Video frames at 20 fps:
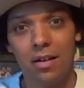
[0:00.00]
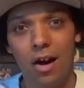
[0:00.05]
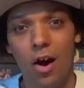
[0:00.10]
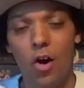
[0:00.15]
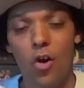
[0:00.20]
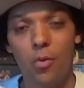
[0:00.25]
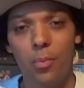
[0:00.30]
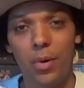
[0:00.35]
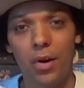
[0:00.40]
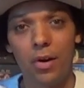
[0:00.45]

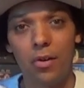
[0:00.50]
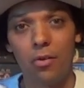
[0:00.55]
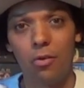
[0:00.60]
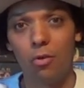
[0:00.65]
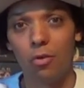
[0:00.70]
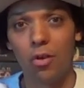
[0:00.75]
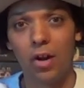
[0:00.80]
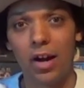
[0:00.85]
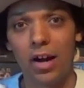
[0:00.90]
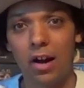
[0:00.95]
open,
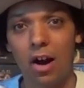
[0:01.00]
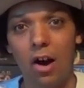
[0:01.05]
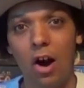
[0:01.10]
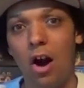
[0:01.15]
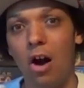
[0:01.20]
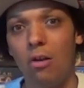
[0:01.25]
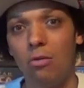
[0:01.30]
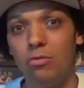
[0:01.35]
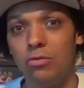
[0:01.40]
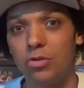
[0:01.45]
or like
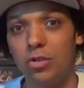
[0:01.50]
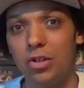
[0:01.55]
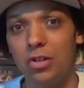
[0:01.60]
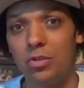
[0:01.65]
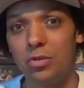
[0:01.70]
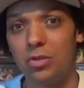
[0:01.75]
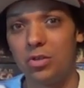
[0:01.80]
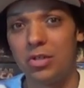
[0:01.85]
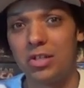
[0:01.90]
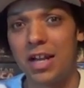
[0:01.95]

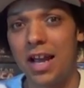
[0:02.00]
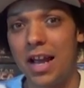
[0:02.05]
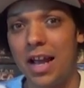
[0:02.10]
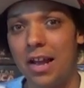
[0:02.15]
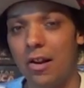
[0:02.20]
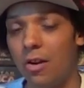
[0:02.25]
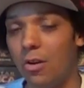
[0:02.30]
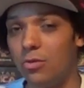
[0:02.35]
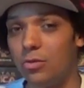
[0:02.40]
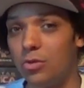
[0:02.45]
110,
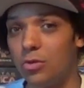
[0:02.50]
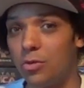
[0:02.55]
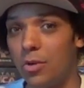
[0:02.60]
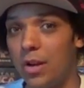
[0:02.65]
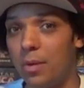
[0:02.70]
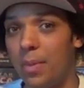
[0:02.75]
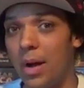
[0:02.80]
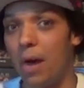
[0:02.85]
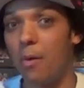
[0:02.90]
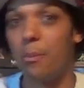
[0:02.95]

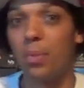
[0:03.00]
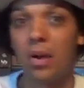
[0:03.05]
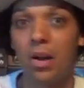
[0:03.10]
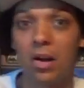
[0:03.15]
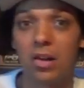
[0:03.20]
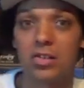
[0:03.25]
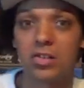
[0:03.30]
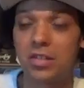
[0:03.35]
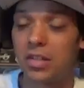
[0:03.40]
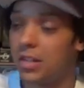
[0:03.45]
120 pound
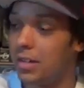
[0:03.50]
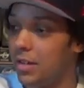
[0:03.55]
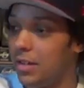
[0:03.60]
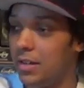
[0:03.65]
plus,